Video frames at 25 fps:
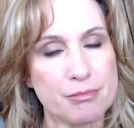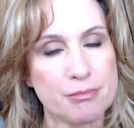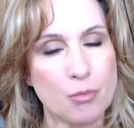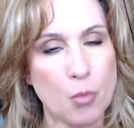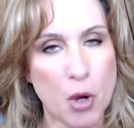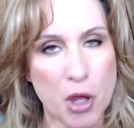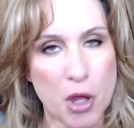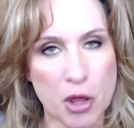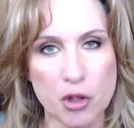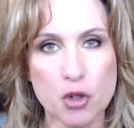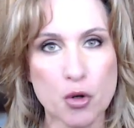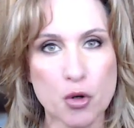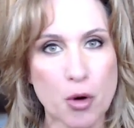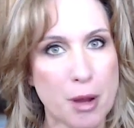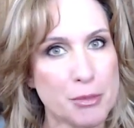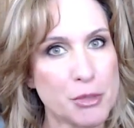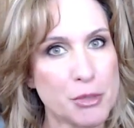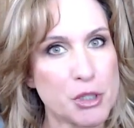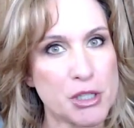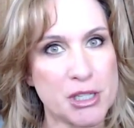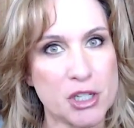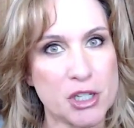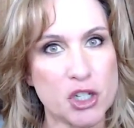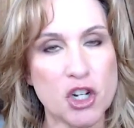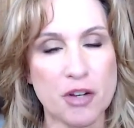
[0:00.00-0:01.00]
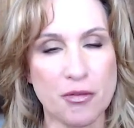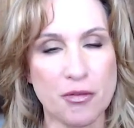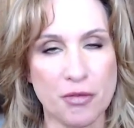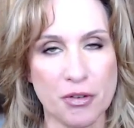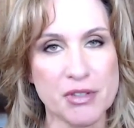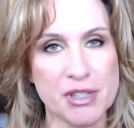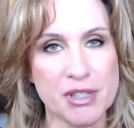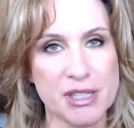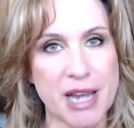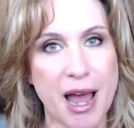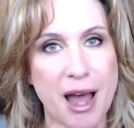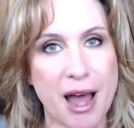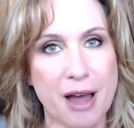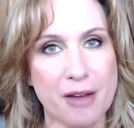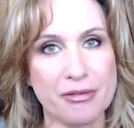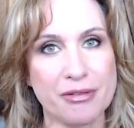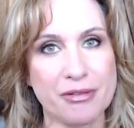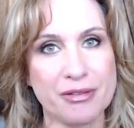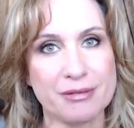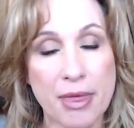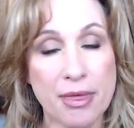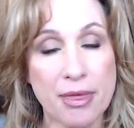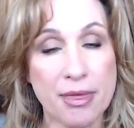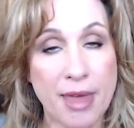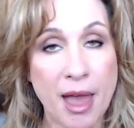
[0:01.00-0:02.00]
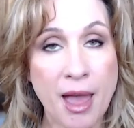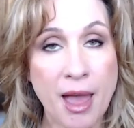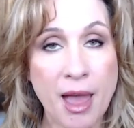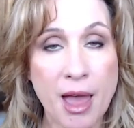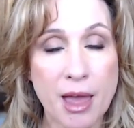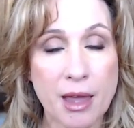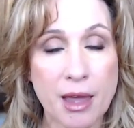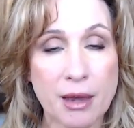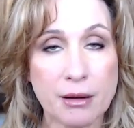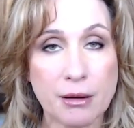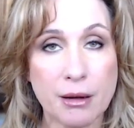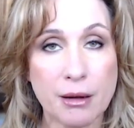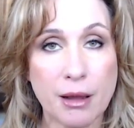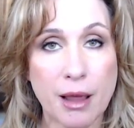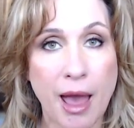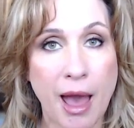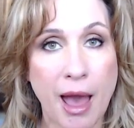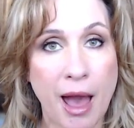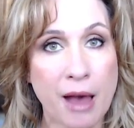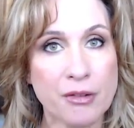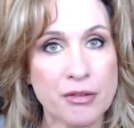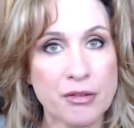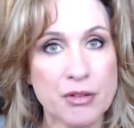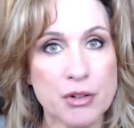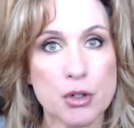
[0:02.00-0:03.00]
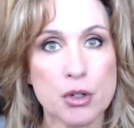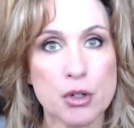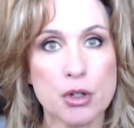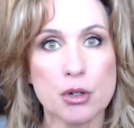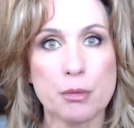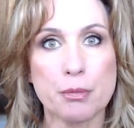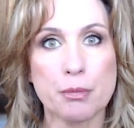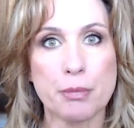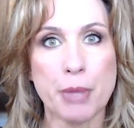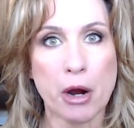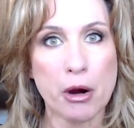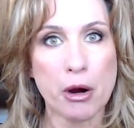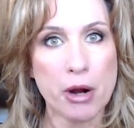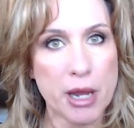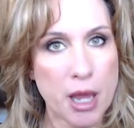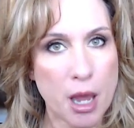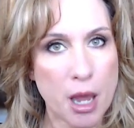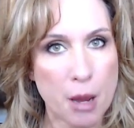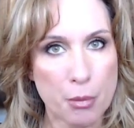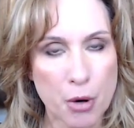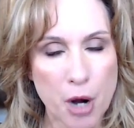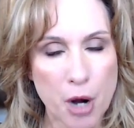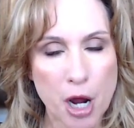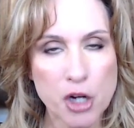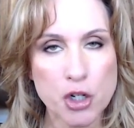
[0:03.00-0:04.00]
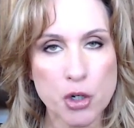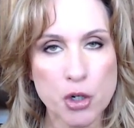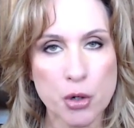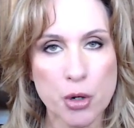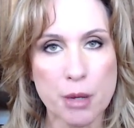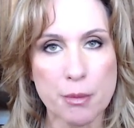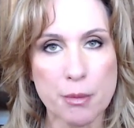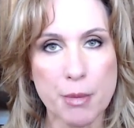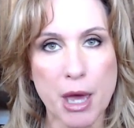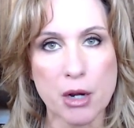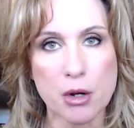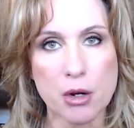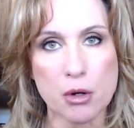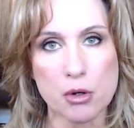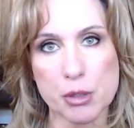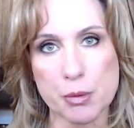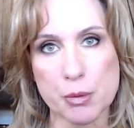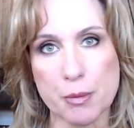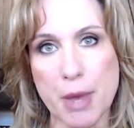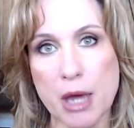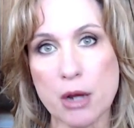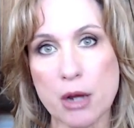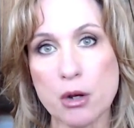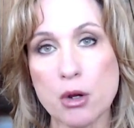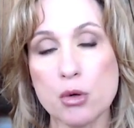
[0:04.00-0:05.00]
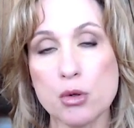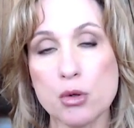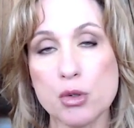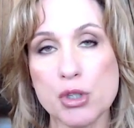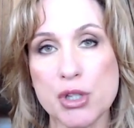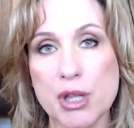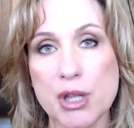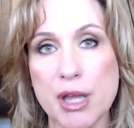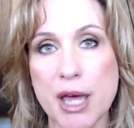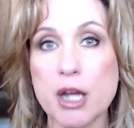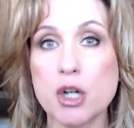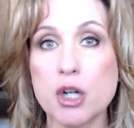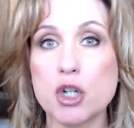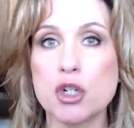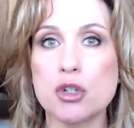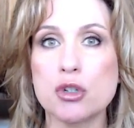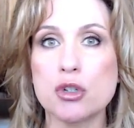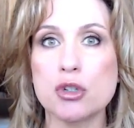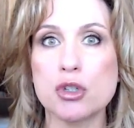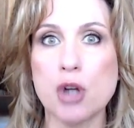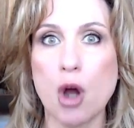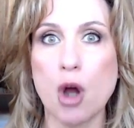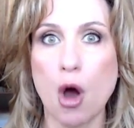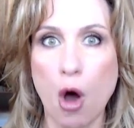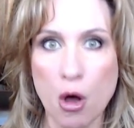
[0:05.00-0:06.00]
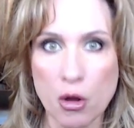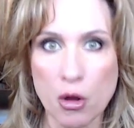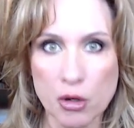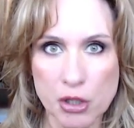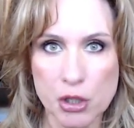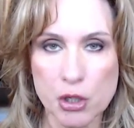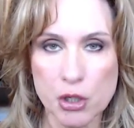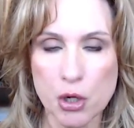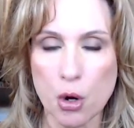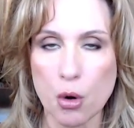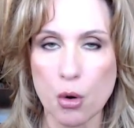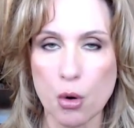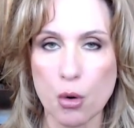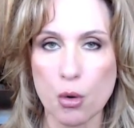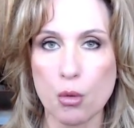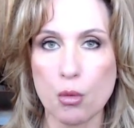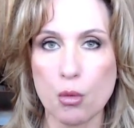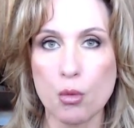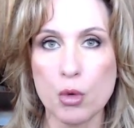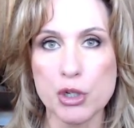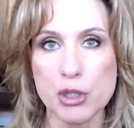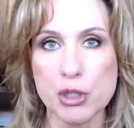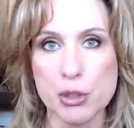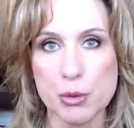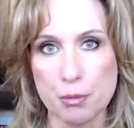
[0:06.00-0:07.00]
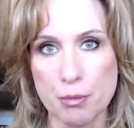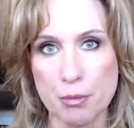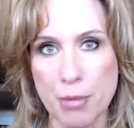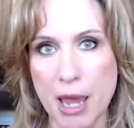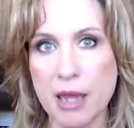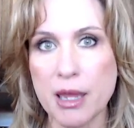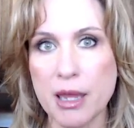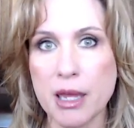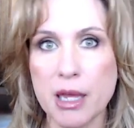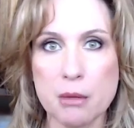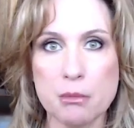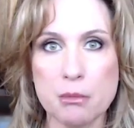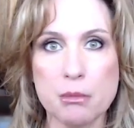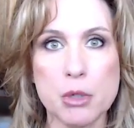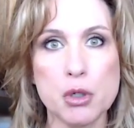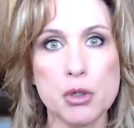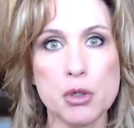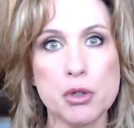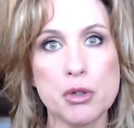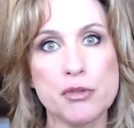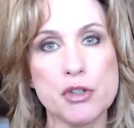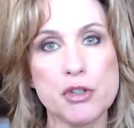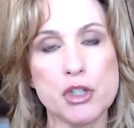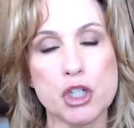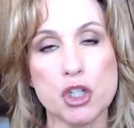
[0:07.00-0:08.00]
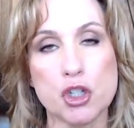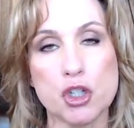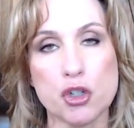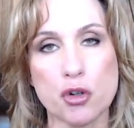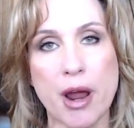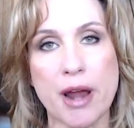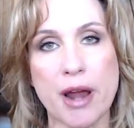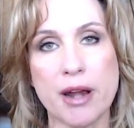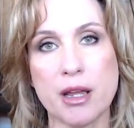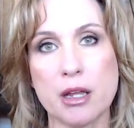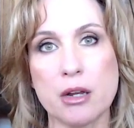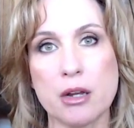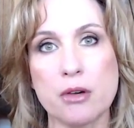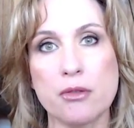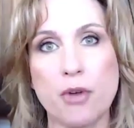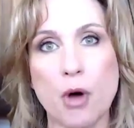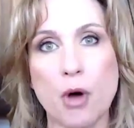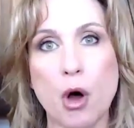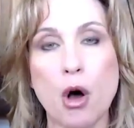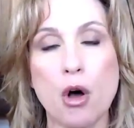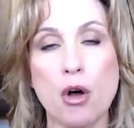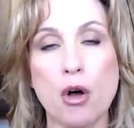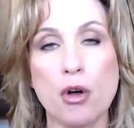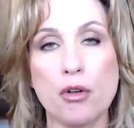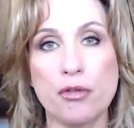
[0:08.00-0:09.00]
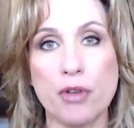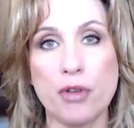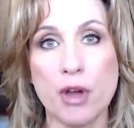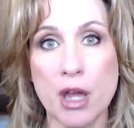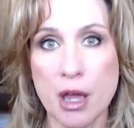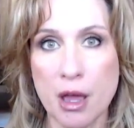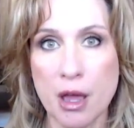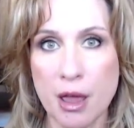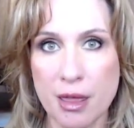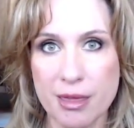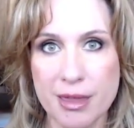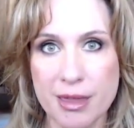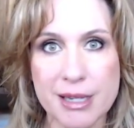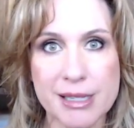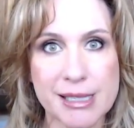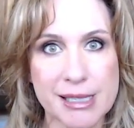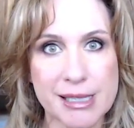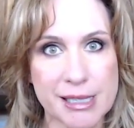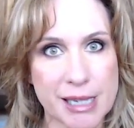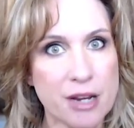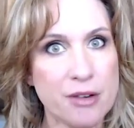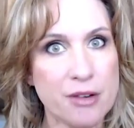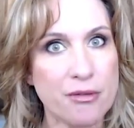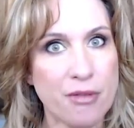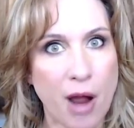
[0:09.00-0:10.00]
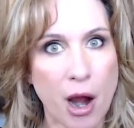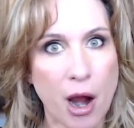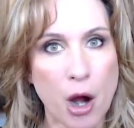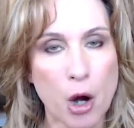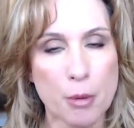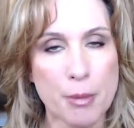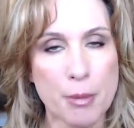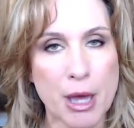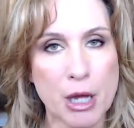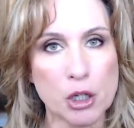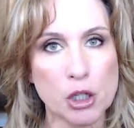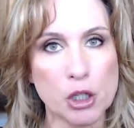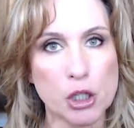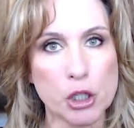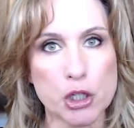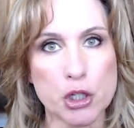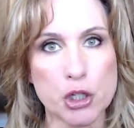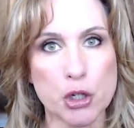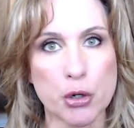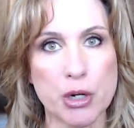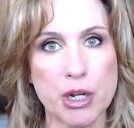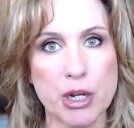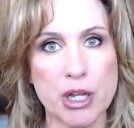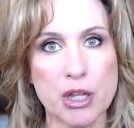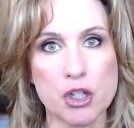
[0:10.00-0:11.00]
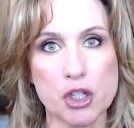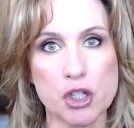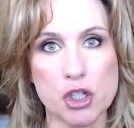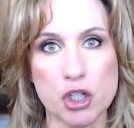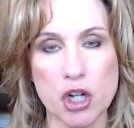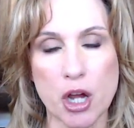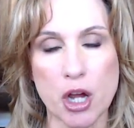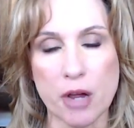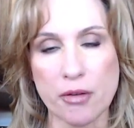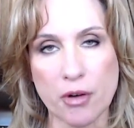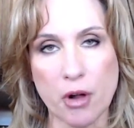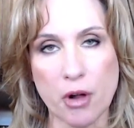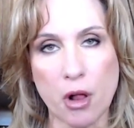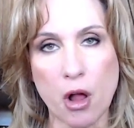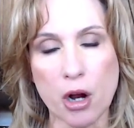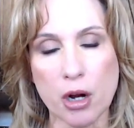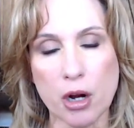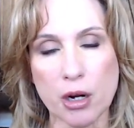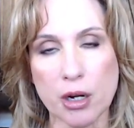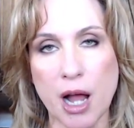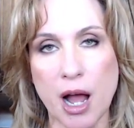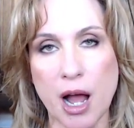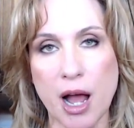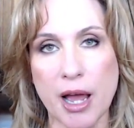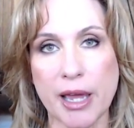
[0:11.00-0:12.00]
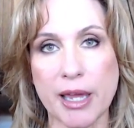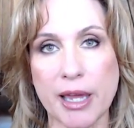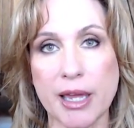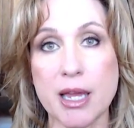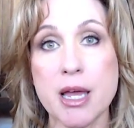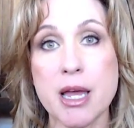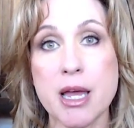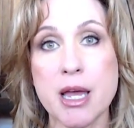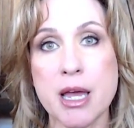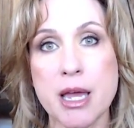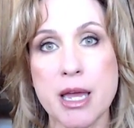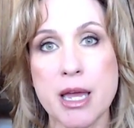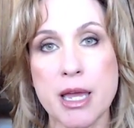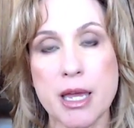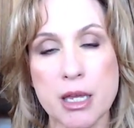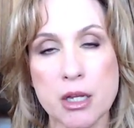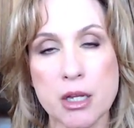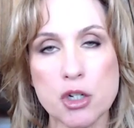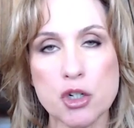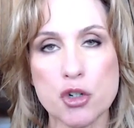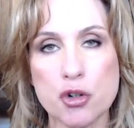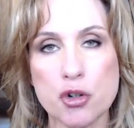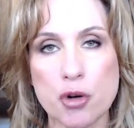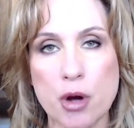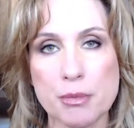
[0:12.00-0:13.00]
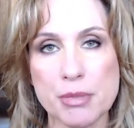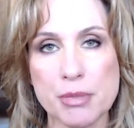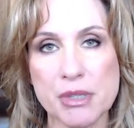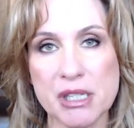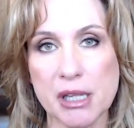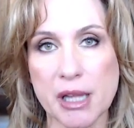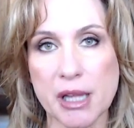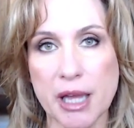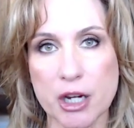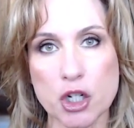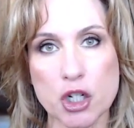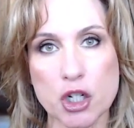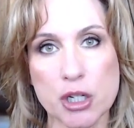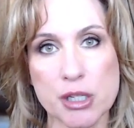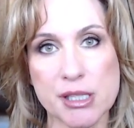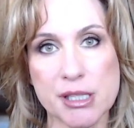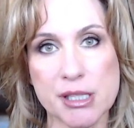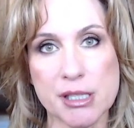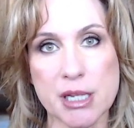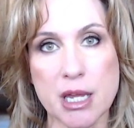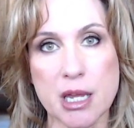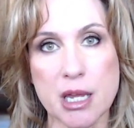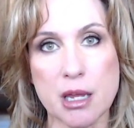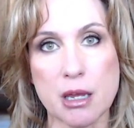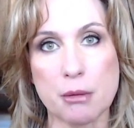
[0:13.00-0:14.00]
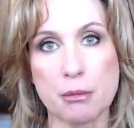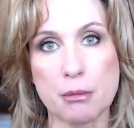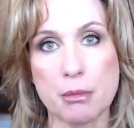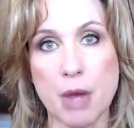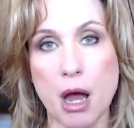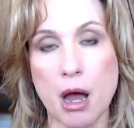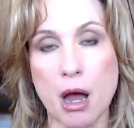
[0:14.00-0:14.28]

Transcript: with Trump's chief of staff. And then after Perry kept pressuring Meadows, Meadows then also was making moves to try to involve this environmental attorney, this Jeff Clark guy, in Trump's election scheme.